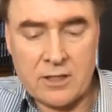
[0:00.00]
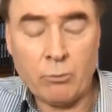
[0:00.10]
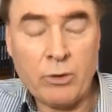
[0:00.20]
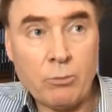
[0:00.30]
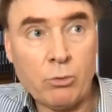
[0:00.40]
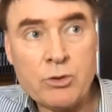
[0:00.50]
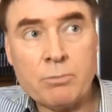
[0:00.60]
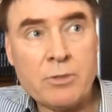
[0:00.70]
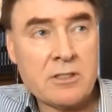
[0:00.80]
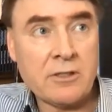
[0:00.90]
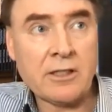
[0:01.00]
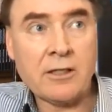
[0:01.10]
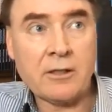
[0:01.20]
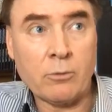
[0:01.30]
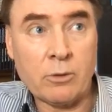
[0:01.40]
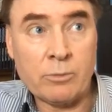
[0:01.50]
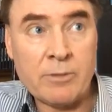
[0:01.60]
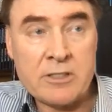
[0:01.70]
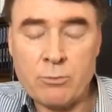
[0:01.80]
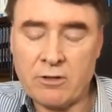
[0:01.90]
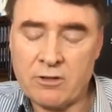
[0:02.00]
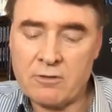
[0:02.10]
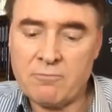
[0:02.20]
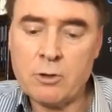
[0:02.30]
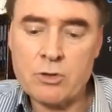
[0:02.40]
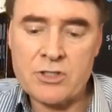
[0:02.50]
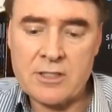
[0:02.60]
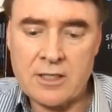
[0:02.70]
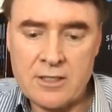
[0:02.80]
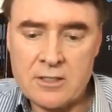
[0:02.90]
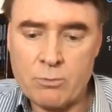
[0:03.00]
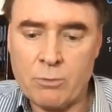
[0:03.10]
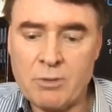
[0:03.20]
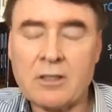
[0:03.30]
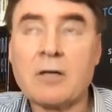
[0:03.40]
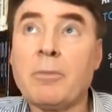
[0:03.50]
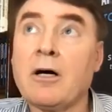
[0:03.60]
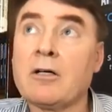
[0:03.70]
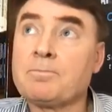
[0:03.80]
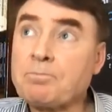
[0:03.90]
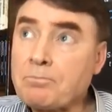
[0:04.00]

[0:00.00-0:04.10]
And we're also busy with future cities where we think about